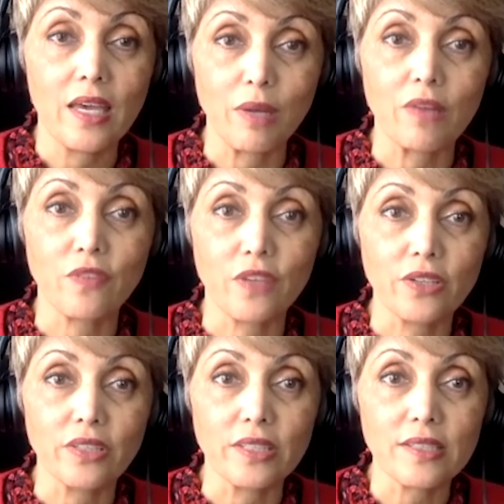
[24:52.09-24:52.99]
And my
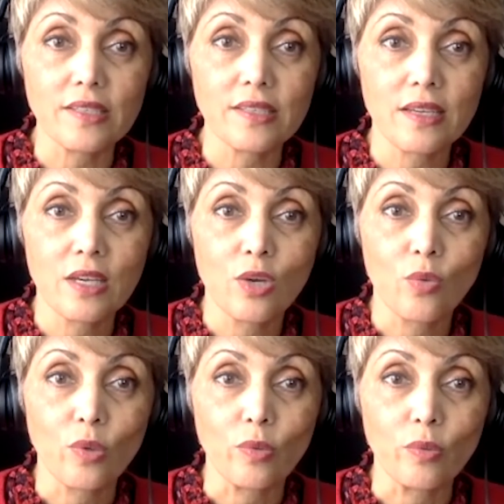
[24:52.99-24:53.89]
fear is
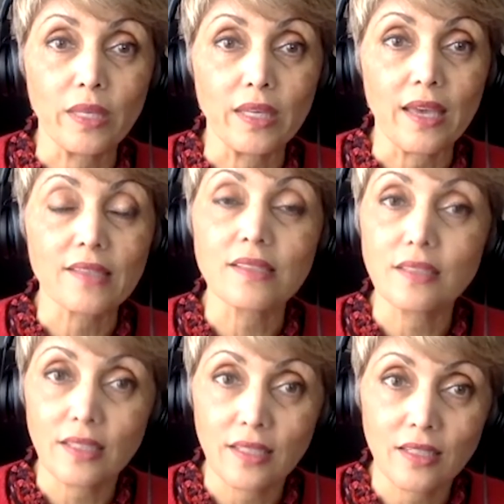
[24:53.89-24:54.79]
we will be
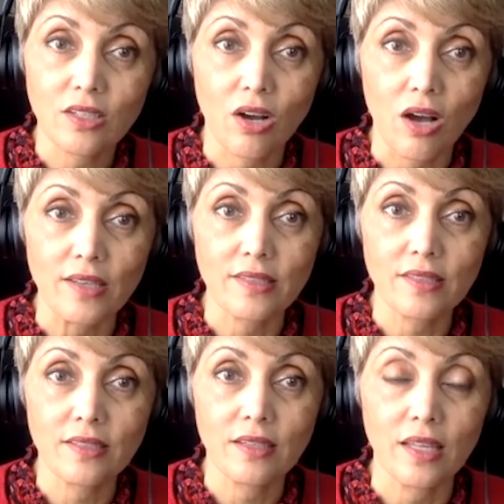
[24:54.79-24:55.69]
escalating in cost